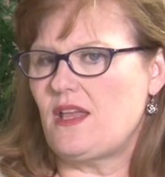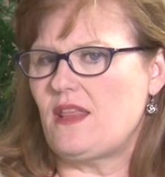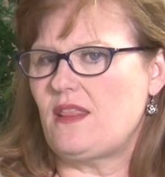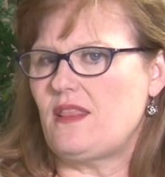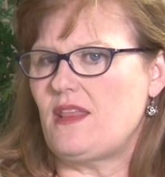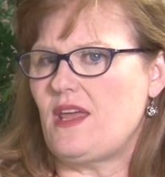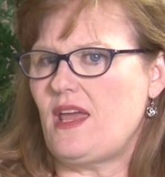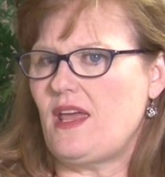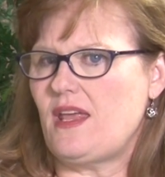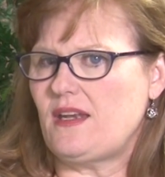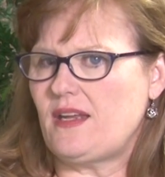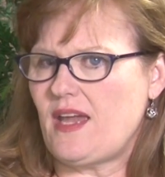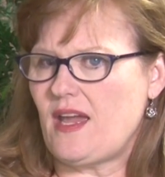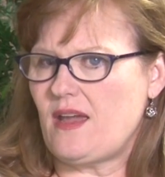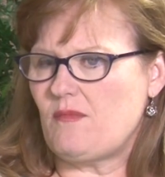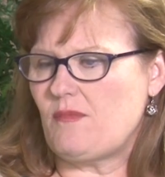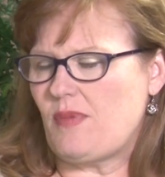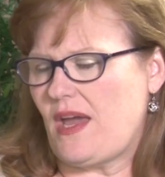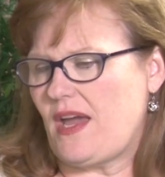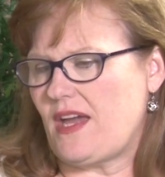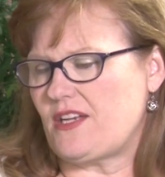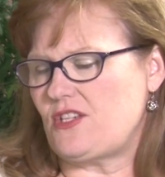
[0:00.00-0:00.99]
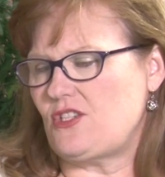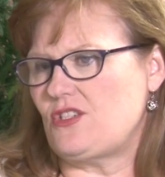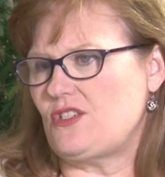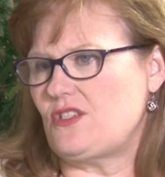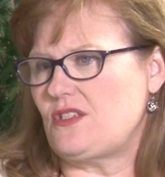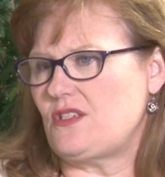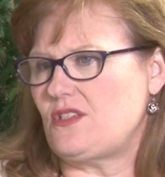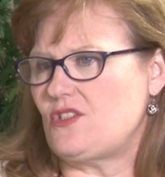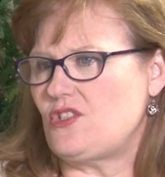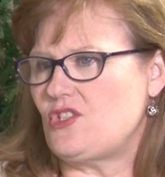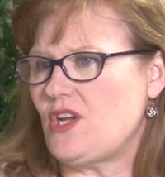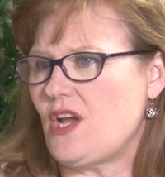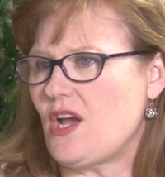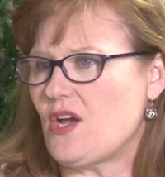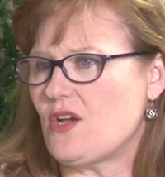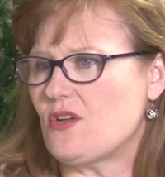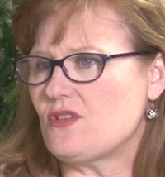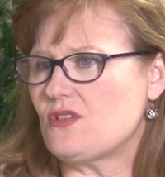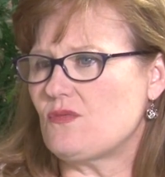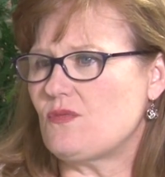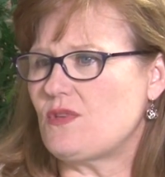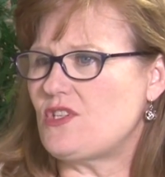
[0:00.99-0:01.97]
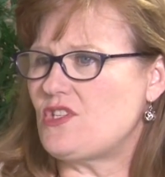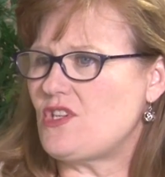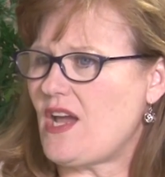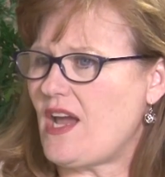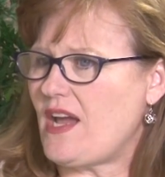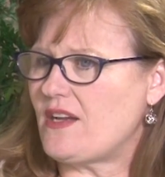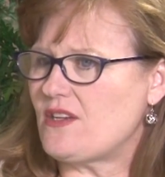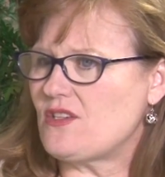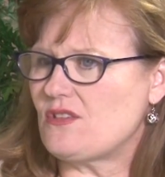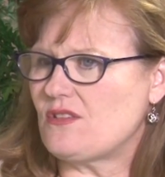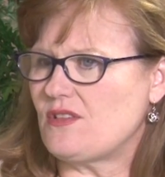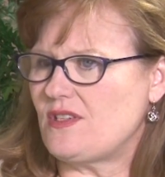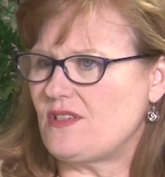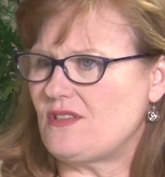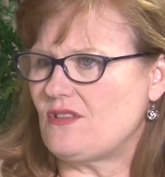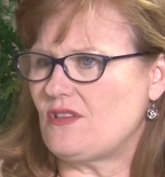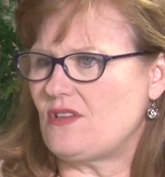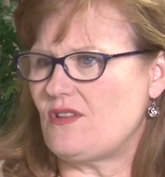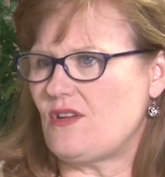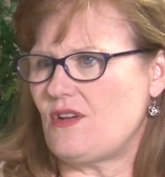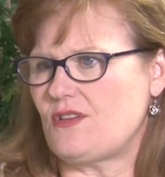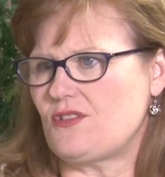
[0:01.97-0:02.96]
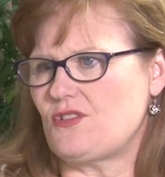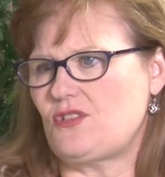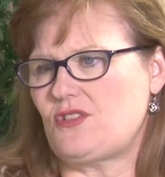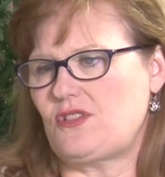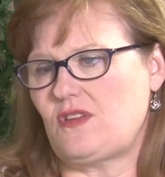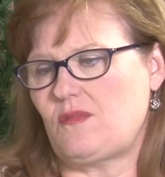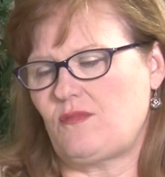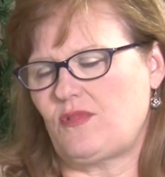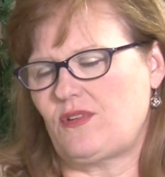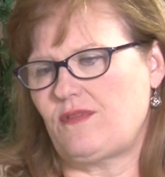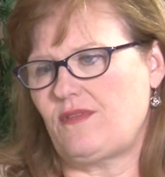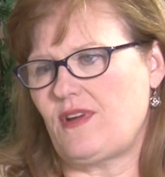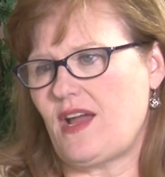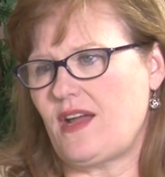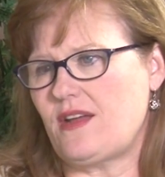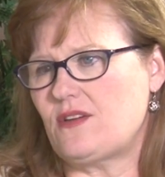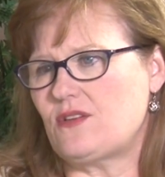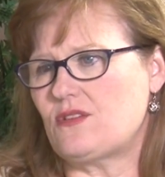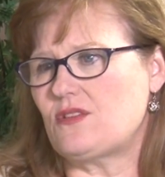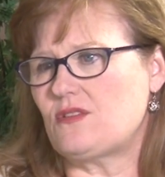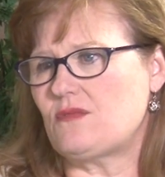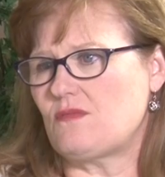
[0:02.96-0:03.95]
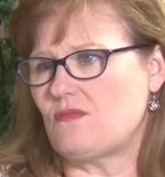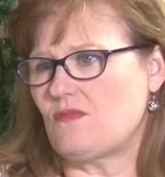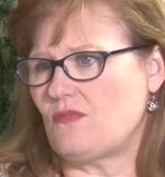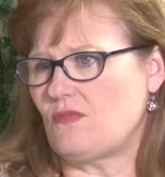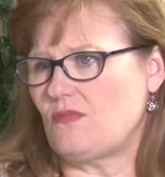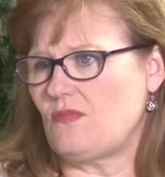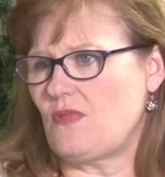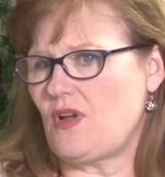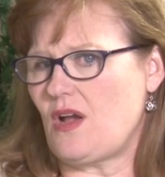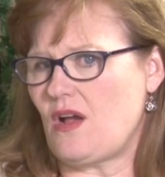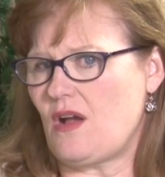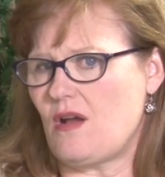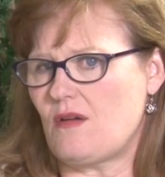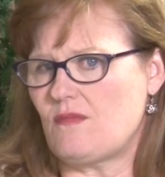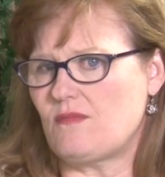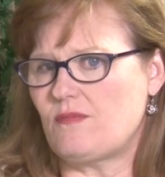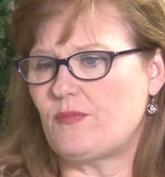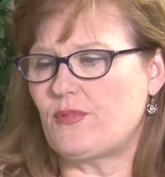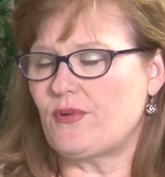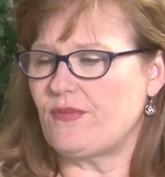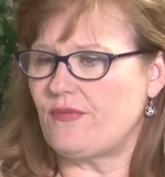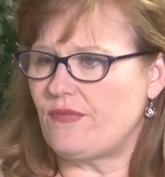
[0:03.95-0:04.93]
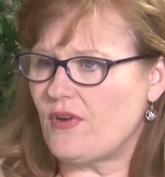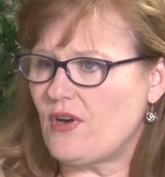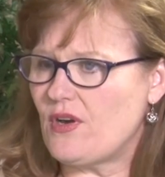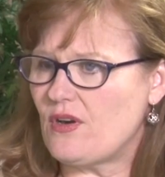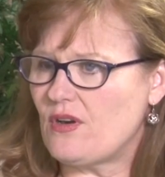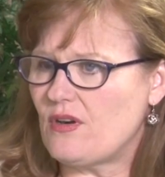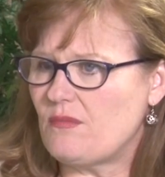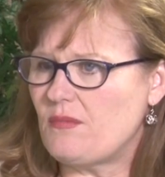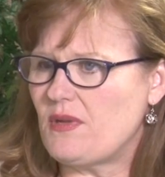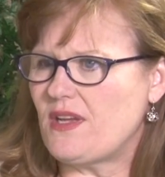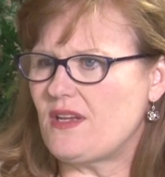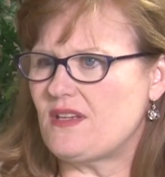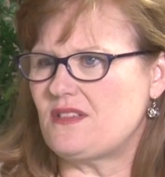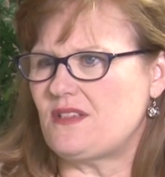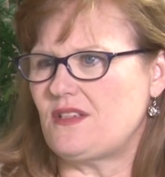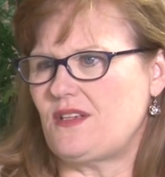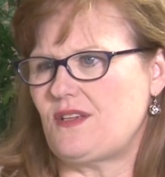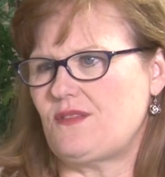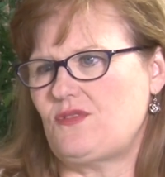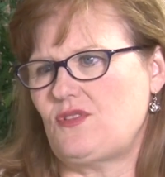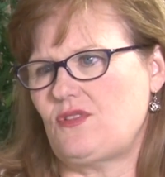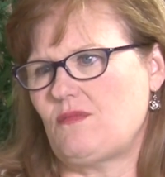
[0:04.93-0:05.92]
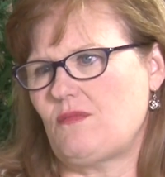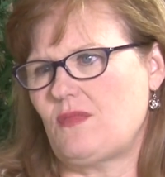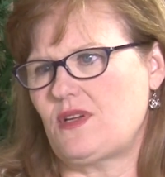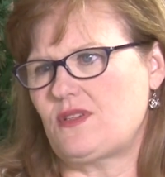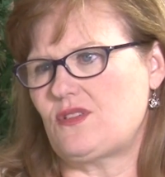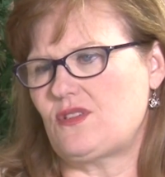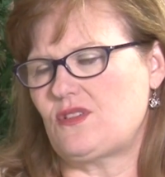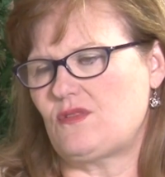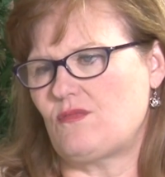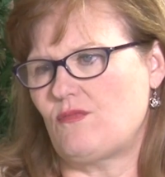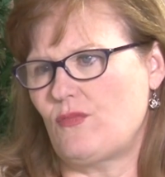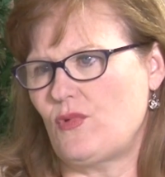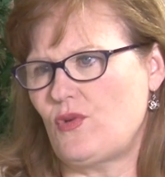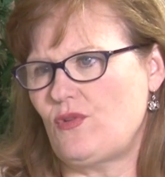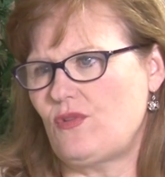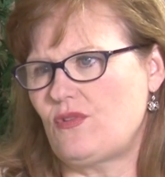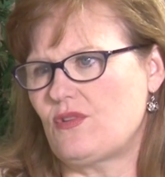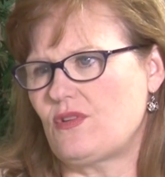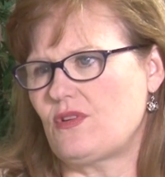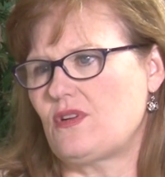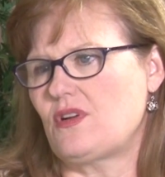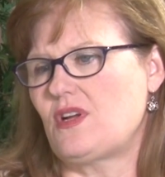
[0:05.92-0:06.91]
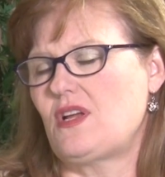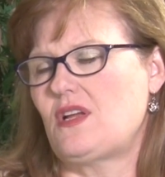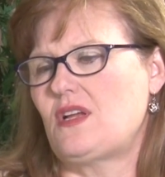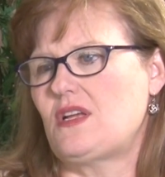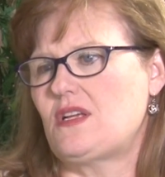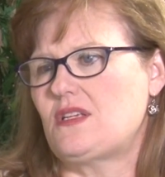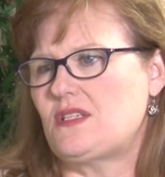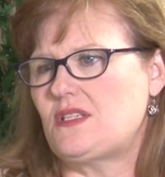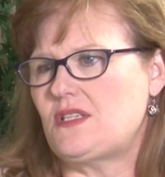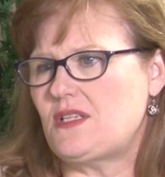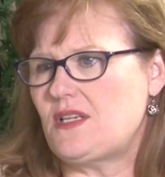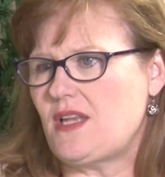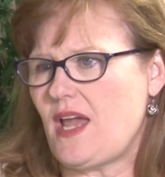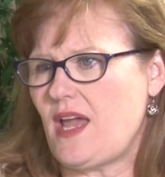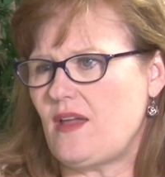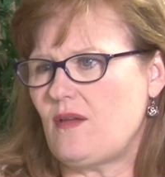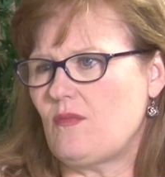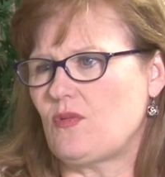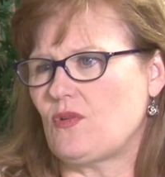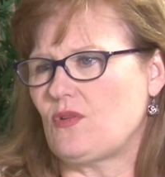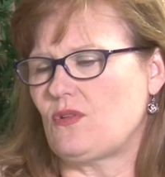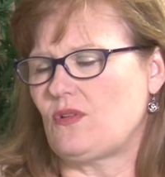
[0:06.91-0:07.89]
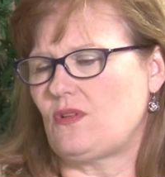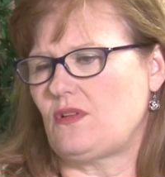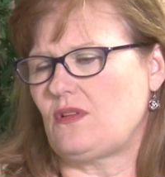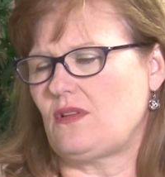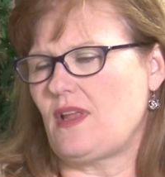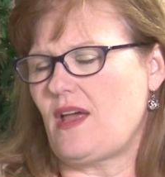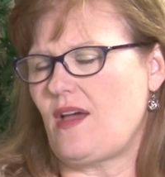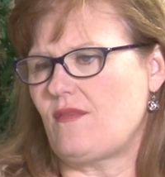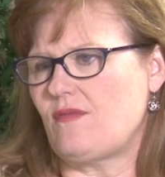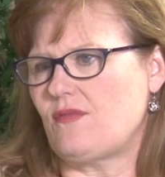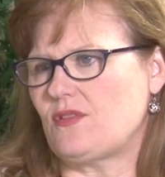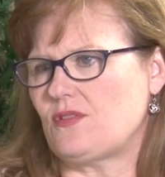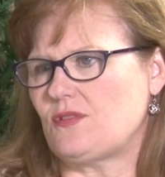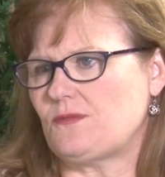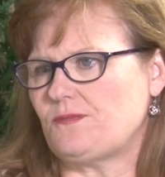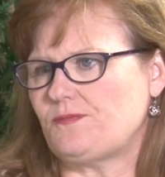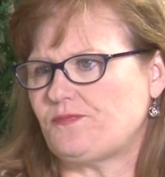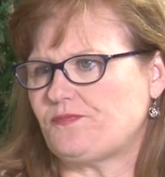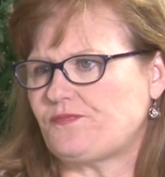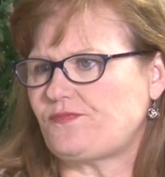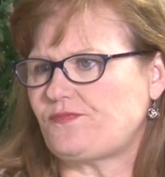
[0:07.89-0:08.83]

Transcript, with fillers: Then came patches and gels, which actually endocrinologists and providers um, prefer because it gives you a much smoother, stable level.